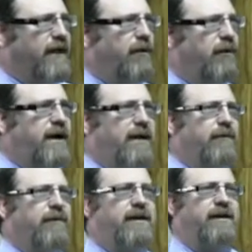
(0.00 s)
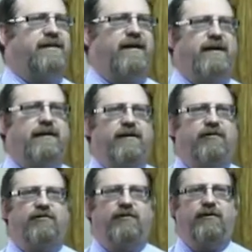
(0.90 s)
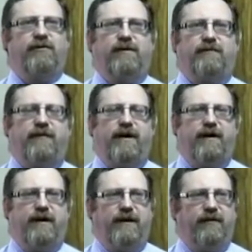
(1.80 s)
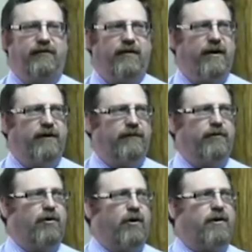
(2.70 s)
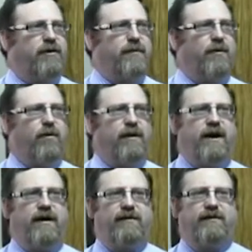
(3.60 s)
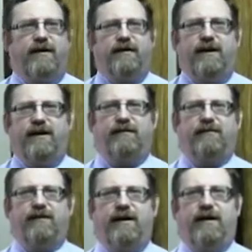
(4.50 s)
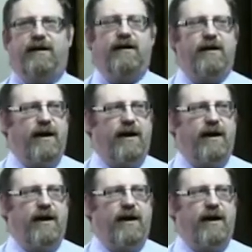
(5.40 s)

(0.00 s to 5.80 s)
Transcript: They will come with their 10 issues at findings. If you knock them all out, it ends there.